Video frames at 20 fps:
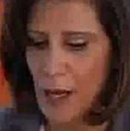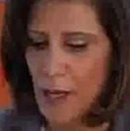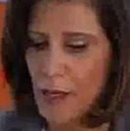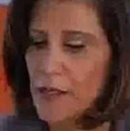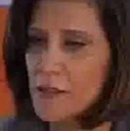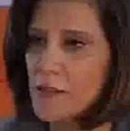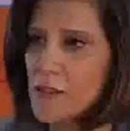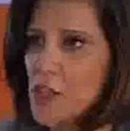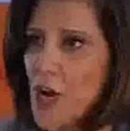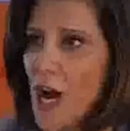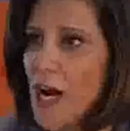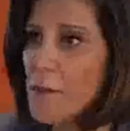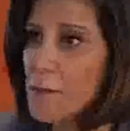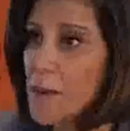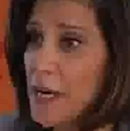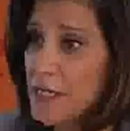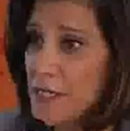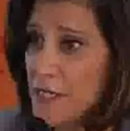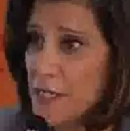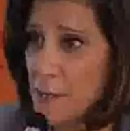Child
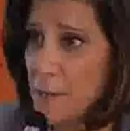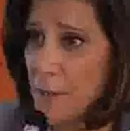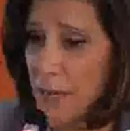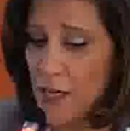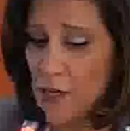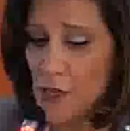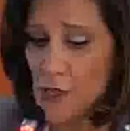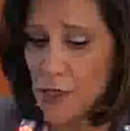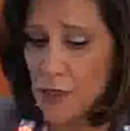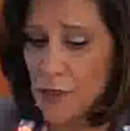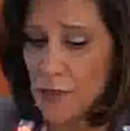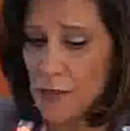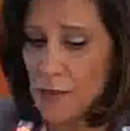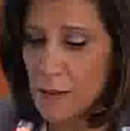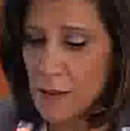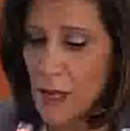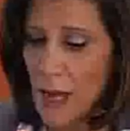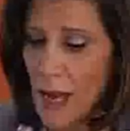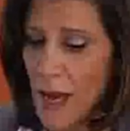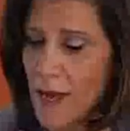participation
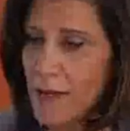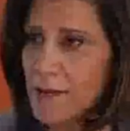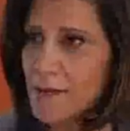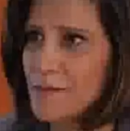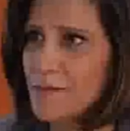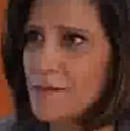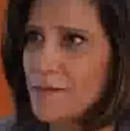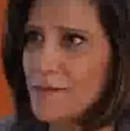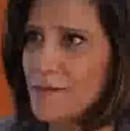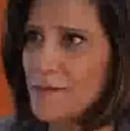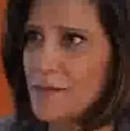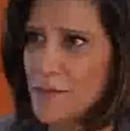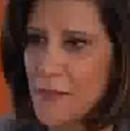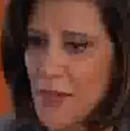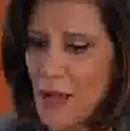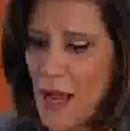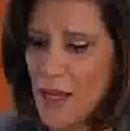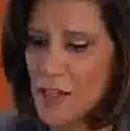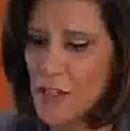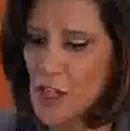
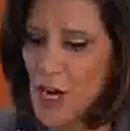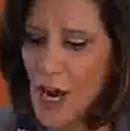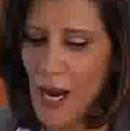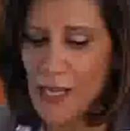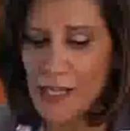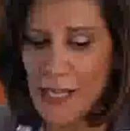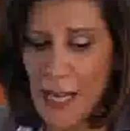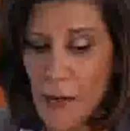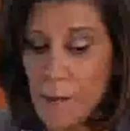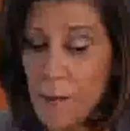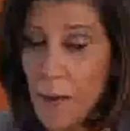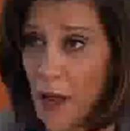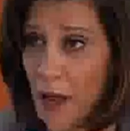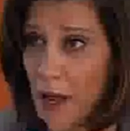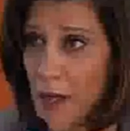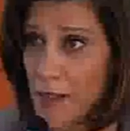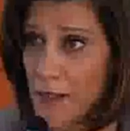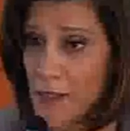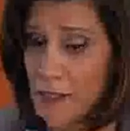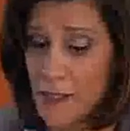and child
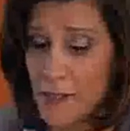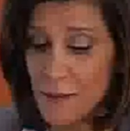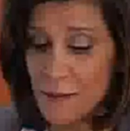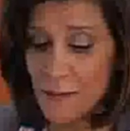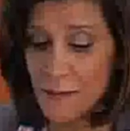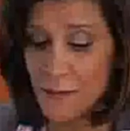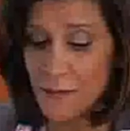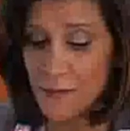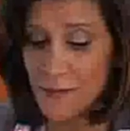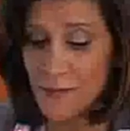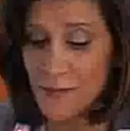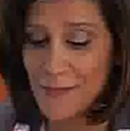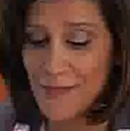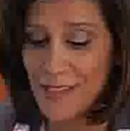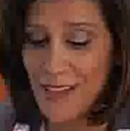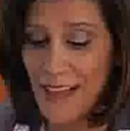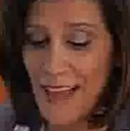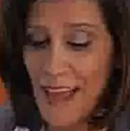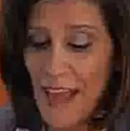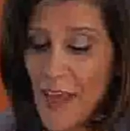helplines.
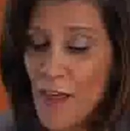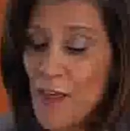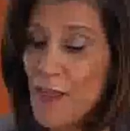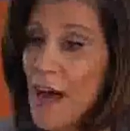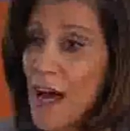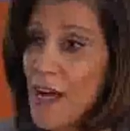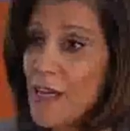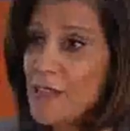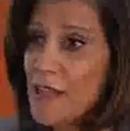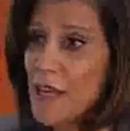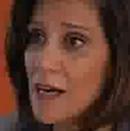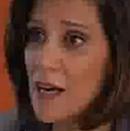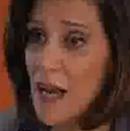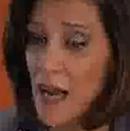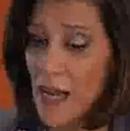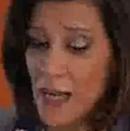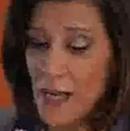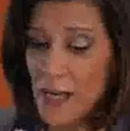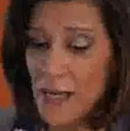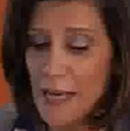The
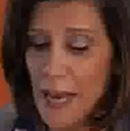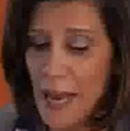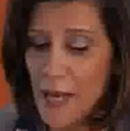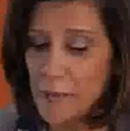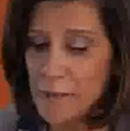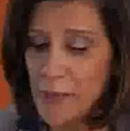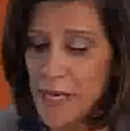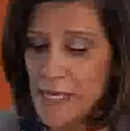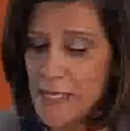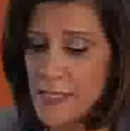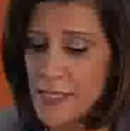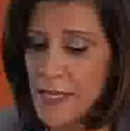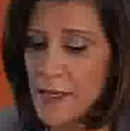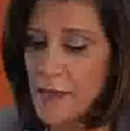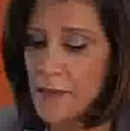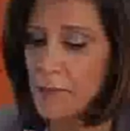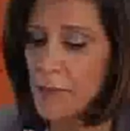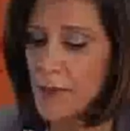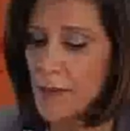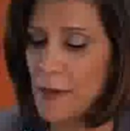underlying and basic
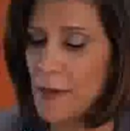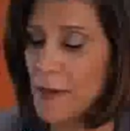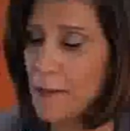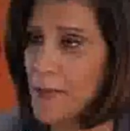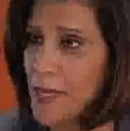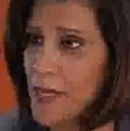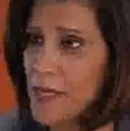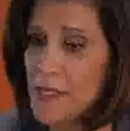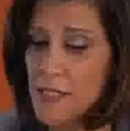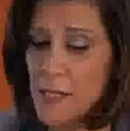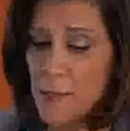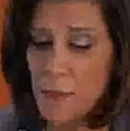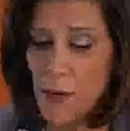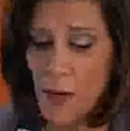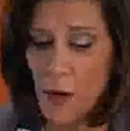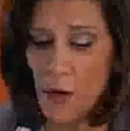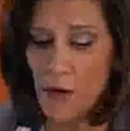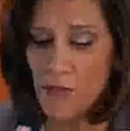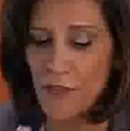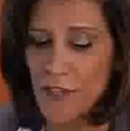principle
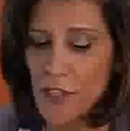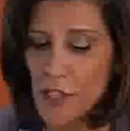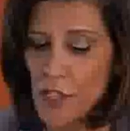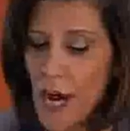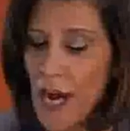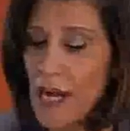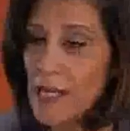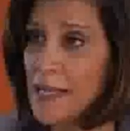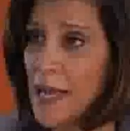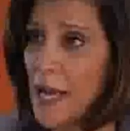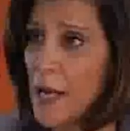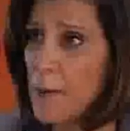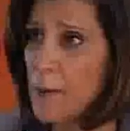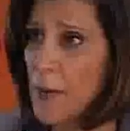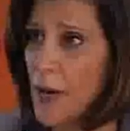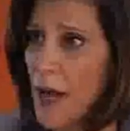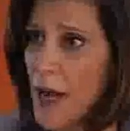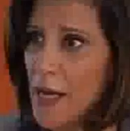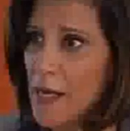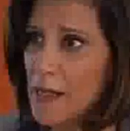of a child
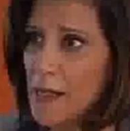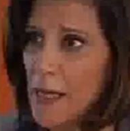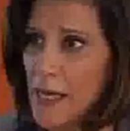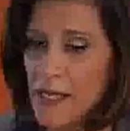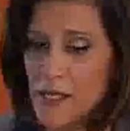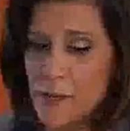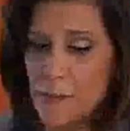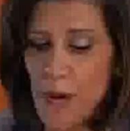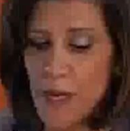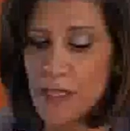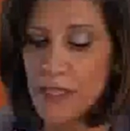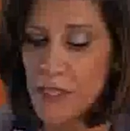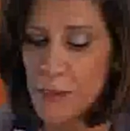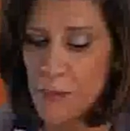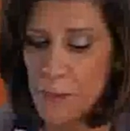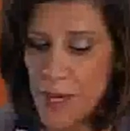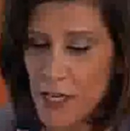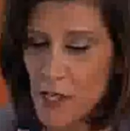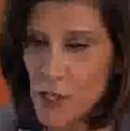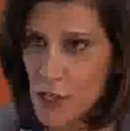helpline is
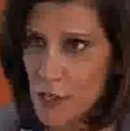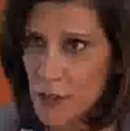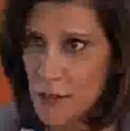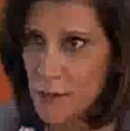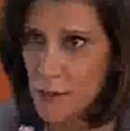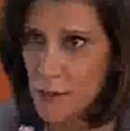participation.